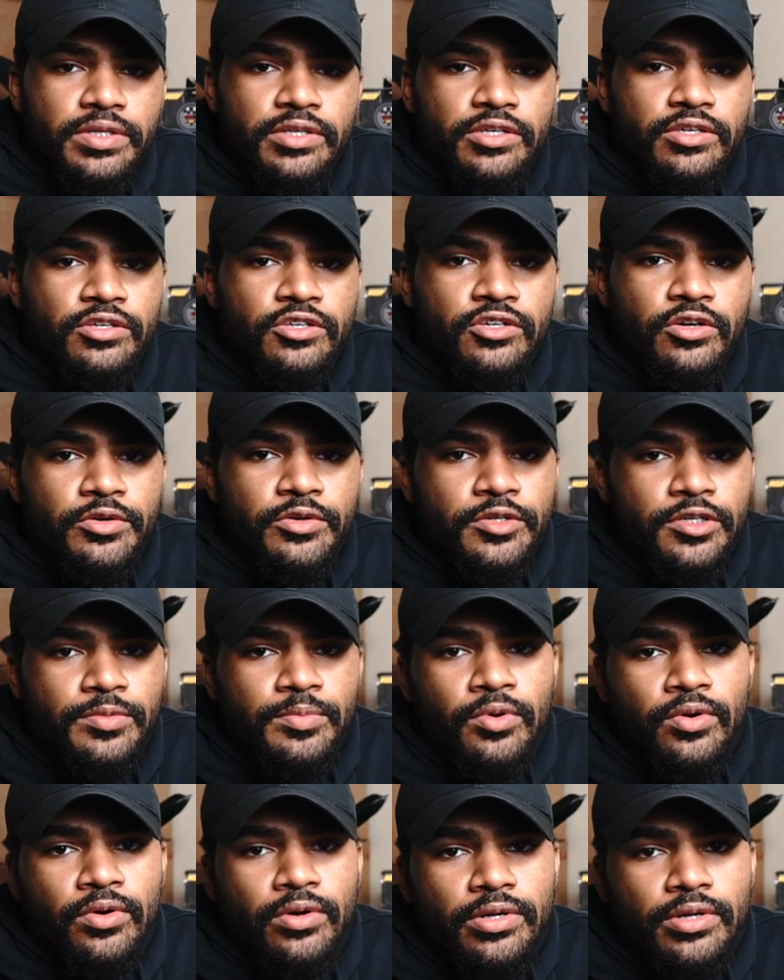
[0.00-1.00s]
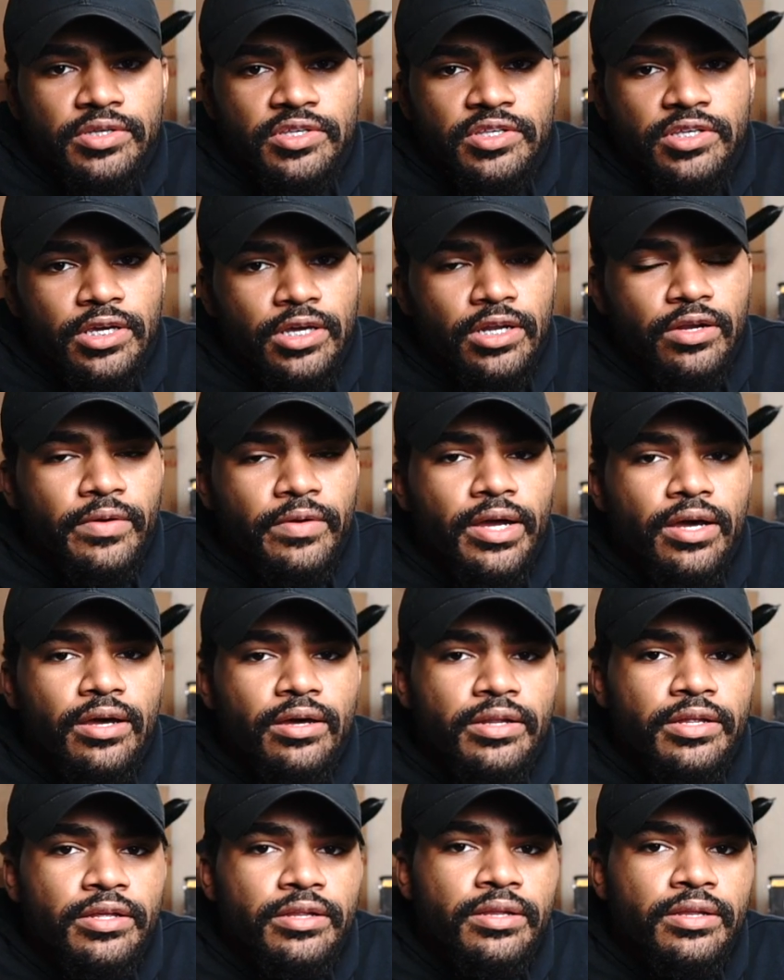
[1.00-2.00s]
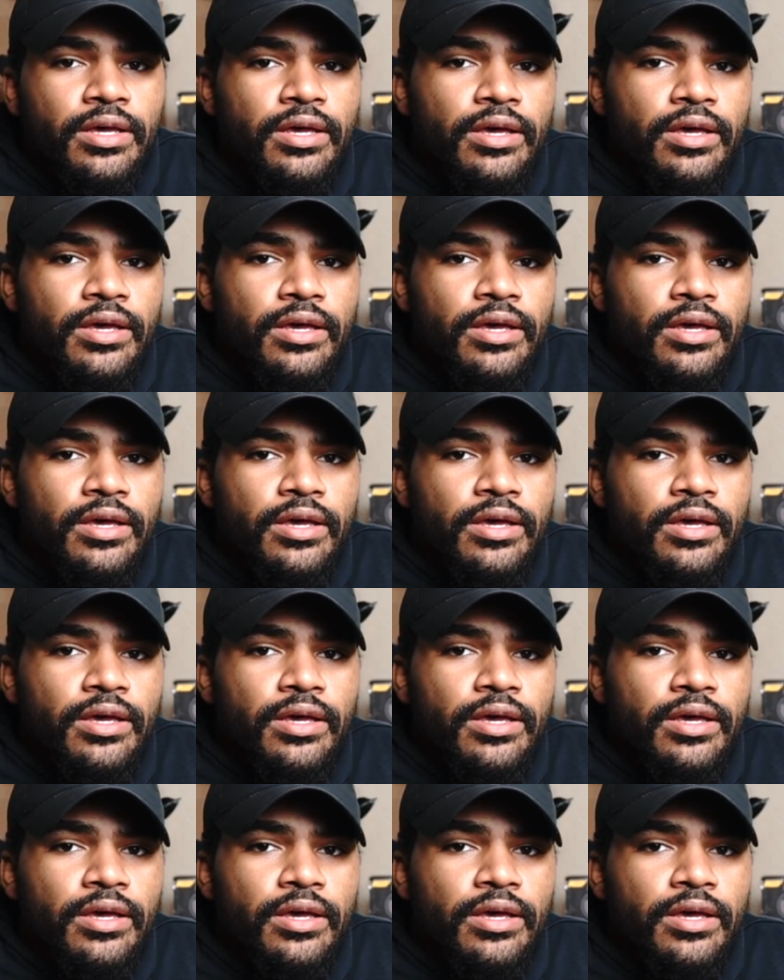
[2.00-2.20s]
to show your support, sticking around and